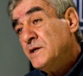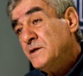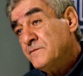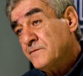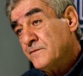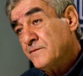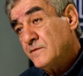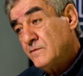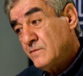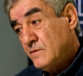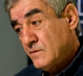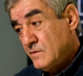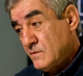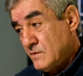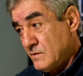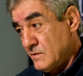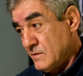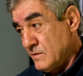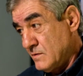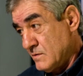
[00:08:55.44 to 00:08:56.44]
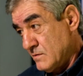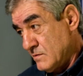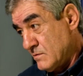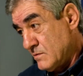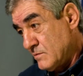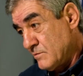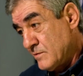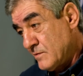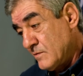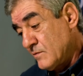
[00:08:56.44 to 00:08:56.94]
There were many post-war
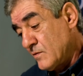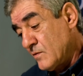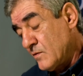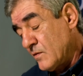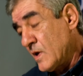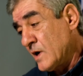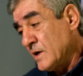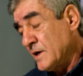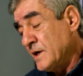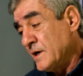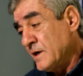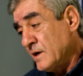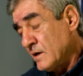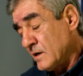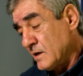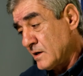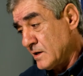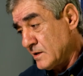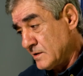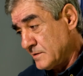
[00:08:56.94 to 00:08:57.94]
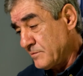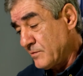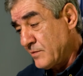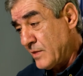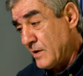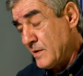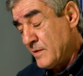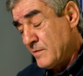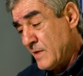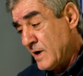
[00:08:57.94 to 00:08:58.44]
contracts with Germany
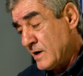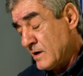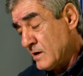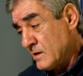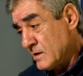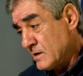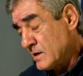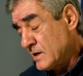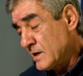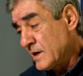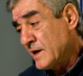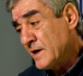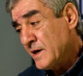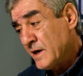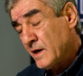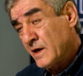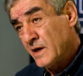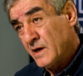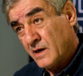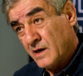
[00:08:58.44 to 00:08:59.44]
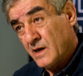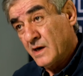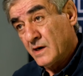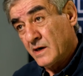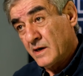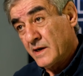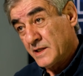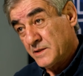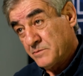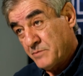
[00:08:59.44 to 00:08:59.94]
separately,
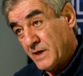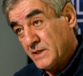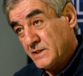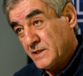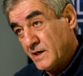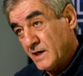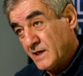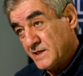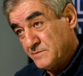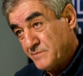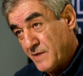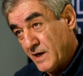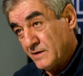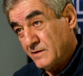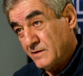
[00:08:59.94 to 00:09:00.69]
with the